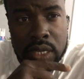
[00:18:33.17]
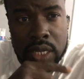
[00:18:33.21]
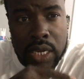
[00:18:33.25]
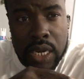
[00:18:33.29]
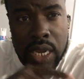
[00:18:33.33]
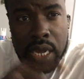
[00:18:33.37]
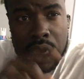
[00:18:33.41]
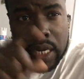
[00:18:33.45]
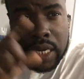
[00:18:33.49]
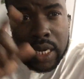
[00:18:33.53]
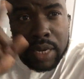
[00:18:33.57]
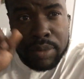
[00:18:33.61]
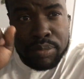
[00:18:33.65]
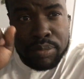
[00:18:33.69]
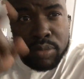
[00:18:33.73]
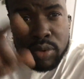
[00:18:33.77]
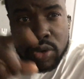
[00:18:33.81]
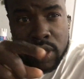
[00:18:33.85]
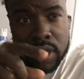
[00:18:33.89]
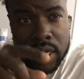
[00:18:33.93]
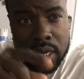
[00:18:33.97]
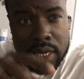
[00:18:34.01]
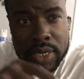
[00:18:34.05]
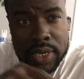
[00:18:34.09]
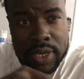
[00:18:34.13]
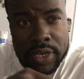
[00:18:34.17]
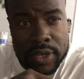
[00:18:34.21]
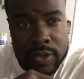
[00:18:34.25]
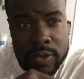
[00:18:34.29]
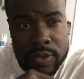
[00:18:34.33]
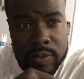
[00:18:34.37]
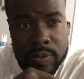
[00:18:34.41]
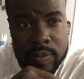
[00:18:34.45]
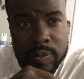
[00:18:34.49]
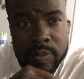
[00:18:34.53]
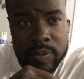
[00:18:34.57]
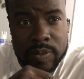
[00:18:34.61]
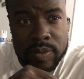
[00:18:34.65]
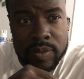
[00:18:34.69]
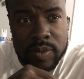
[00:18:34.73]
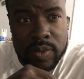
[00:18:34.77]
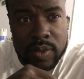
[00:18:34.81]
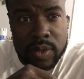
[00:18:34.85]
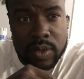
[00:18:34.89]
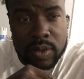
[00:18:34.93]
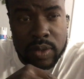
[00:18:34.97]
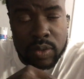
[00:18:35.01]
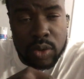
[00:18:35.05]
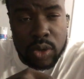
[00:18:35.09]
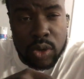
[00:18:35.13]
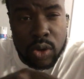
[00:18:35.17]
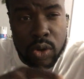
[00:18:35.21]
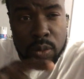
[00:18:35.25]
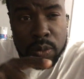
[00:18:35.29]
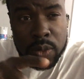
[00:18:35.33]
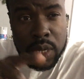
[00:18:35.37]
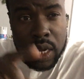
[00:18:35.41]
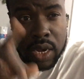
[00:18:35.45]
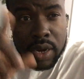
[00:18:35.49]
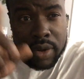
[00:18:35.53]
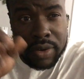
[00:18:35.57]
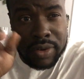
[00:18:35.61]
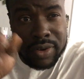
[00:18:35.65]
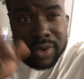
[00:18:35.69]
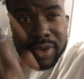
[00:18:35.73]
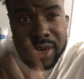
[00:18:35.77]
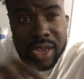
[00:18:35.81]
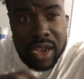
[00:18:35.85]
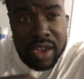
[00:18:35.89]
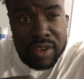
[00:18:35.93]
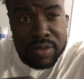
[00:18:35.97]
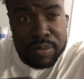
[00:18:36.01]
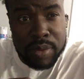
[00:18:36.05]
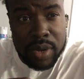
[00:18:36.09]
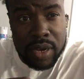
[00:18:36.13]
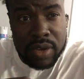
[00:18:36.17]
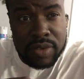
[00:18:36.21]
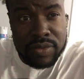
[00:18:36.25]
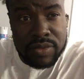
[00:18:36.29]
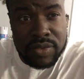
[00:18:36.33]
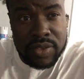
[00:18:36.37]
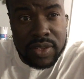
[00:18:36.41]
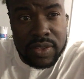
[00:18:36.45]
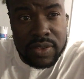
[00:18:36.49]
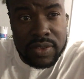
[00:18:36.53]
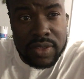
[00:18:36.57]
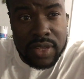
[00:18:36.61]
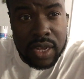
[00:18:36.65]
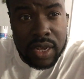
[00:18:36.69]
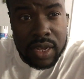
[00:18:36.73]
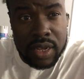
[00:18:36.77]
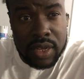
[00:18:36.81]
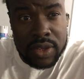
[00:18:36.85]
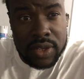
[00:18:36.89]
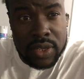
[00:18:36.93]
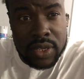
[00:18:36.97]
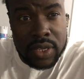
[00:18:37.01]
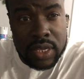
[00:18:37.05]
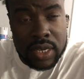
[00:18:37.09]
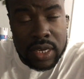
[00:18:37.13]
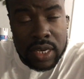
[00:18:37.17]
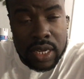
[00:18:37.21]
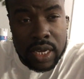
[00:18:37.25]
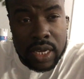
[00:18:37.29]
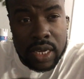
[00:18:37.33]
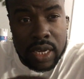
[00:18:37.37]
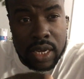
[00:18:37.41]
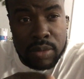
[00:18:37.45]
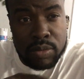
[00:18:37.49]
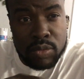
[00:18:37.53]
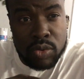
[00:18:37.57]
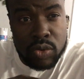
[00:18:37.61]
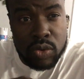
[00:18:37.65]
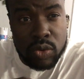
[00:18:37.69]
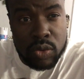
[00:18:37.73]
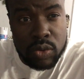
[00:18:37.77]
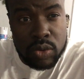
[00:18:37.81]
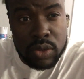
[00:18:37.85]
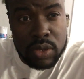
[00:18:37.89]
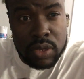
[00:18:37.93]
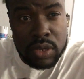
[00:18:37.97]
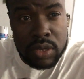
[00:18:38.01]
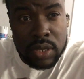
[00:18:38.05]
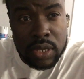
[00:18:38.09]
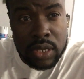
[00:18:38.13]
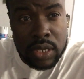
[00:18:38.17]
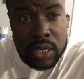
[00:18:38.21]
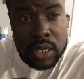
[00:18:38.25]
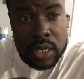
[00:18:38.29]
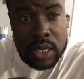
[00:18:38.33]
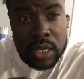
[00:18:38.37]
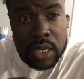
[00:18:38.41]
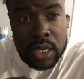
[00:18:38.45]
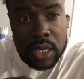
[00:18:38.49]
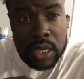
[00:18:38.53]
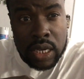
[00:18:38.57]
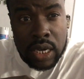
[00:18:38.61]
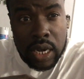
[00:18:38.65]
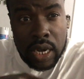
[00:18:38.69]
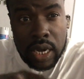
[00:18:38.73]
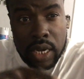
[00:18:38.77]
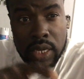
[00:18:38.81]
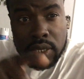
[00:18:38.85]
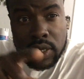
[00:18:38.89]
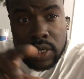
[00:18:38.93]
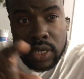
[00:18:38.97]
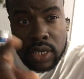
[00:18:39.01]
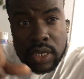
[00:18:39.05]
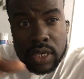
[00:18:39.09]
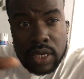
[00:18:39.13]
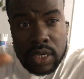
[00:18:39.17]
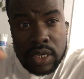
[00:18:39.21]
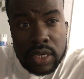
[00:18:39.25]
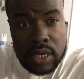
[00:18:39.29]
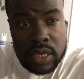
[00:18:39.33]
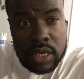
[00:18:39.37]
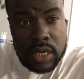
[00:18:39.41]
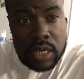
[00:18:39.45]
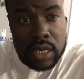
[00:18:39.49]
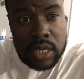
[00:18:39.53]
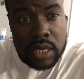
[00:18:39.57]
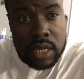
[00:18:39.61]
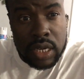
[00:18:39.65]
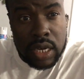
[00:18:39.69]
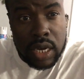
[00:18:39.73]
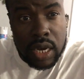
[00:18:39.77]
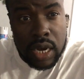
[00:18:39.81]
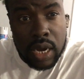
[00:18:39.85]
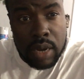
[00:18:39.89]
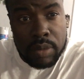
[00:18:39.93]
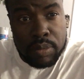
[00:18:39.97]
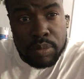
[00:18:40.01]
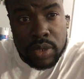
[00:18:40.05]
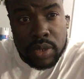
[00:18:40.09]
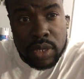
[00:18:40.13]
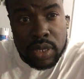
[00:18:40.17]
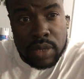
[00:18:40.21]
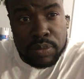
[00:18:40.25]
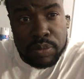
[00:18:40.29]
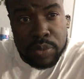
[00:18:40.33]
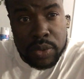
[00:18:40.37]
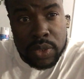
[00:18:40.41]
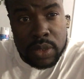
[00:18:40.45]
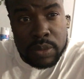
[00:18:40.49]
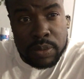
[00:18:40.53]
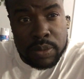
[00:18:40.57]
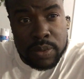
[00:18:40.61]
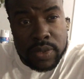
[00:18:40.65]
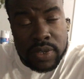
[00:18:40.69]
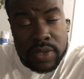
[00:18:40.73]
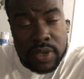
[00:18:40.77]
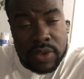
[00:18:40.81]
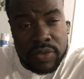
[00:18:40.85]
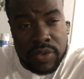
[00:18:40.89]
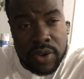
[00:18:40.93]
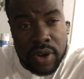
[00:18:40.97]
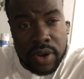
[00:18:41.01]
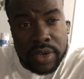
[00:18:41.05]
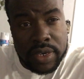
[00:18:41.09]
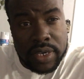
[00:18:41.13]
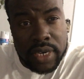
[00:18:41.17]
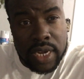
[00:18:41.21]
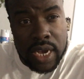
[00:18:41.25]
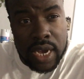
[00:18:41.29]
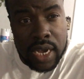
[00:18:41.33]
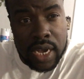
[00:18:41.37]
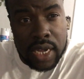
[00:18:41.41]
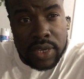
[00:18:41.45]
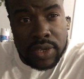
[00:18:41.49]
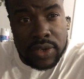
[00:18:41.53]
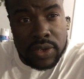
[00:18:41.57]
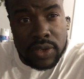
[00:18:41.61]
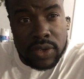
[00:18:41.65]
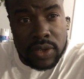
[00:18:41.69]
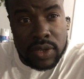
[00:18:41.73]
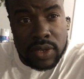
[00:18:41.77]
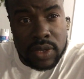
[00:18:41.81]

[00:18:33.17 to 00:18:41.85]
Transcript: Like that brother there. We come here and run off on visa like a mukut. And then I blame people say foreign hard.